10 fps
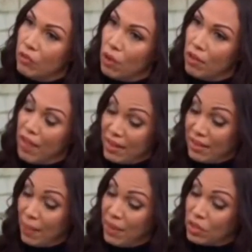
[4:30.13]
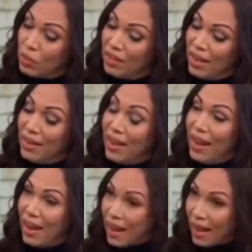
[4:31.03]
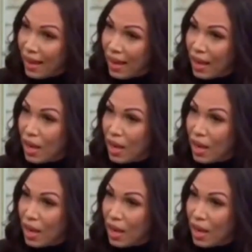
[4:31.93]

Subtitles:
forth, except it's with an AI